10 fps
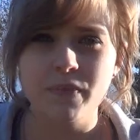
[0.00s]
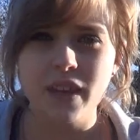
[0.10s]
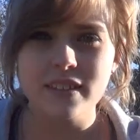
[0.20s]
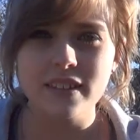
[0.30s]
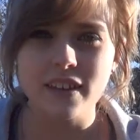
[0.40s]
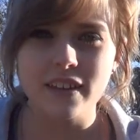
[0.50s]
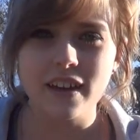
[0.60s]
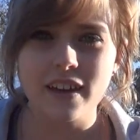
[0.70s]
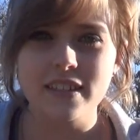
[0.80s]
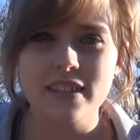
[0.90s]
How's it going,
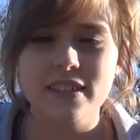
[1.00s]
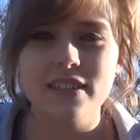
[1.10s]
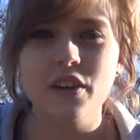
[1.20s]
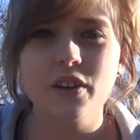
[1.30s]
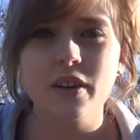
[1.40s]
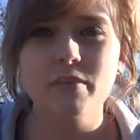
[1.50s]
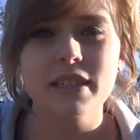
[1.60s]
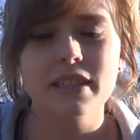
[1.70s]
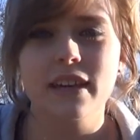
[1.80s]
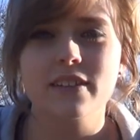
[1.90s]
guys? So I'm
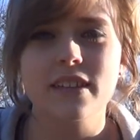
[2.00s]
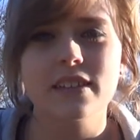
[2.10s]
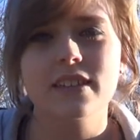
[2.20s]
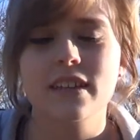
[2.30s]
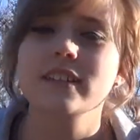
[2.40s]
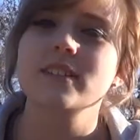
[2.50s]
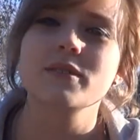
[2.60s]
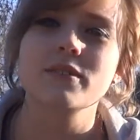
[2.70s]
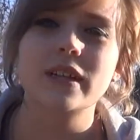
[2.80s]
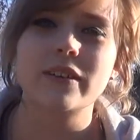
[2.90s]
sitting outside today because it
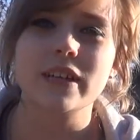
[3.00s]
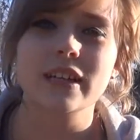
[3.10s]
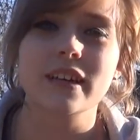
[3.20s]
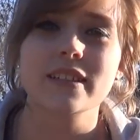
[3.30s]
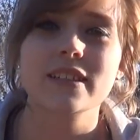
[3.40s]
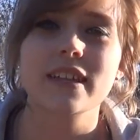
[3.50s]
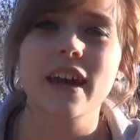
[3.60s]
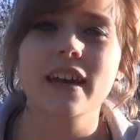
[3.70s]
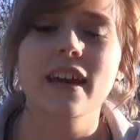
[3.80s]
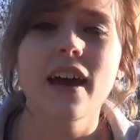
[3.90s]
was a really nice
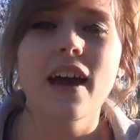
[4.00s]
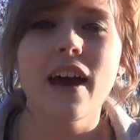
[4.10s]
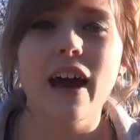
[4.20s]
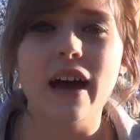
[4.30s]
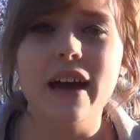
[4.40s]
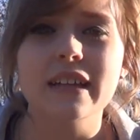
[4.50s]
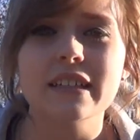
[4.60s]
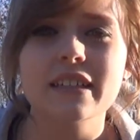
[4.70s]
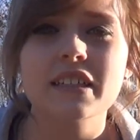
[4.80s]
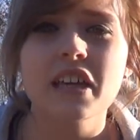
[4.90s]
day,
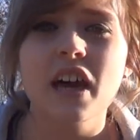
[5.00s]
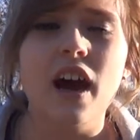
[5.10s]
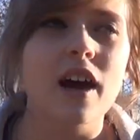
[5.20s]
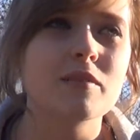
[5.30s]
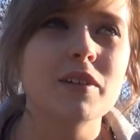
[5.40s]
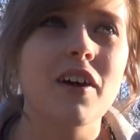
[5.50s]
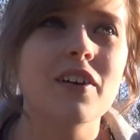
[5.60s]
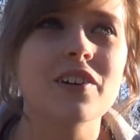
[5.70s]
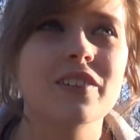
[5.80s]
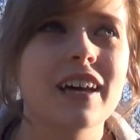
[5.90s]
and I
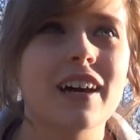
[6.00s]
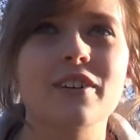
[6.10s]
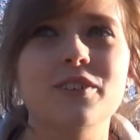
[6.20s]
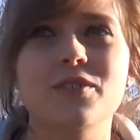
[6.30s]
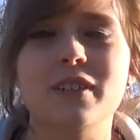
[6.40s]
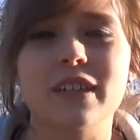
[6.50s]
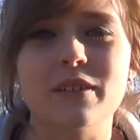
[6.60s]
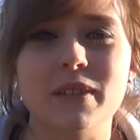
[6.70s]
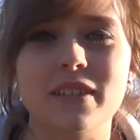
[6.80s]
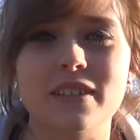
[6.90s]
can't go in the house really
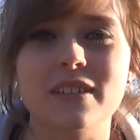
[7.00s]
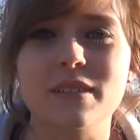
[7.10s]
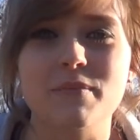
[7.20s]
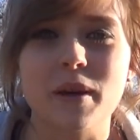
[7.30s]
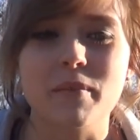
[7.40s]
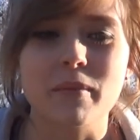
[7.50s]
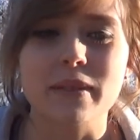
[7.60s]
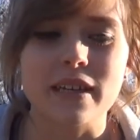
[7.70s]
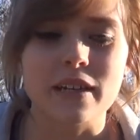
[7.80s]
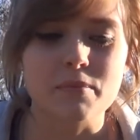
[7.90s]
because my mum and
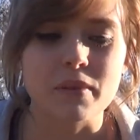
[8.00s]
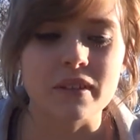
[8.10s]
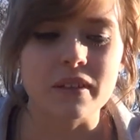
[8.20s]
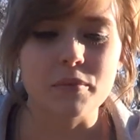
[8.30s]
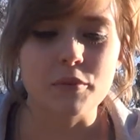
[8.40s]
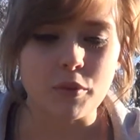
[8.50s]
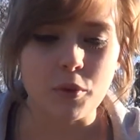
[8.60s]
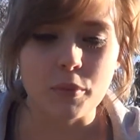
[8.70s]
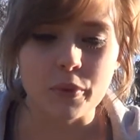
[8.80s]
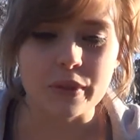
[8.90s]
dad are putting up the
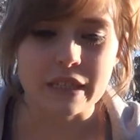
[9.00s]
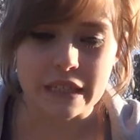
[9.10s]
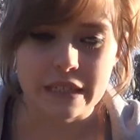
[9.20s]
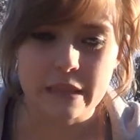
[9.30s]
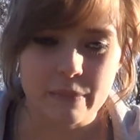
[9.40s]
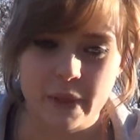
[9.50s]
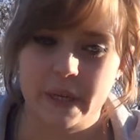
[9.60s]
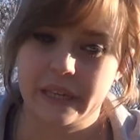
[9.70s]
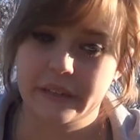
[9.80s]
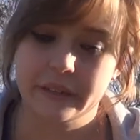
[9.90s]
floorboards and it's
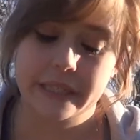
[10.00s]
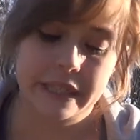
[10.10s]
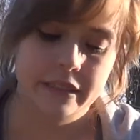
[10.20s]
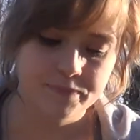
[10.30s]
pretty noisy.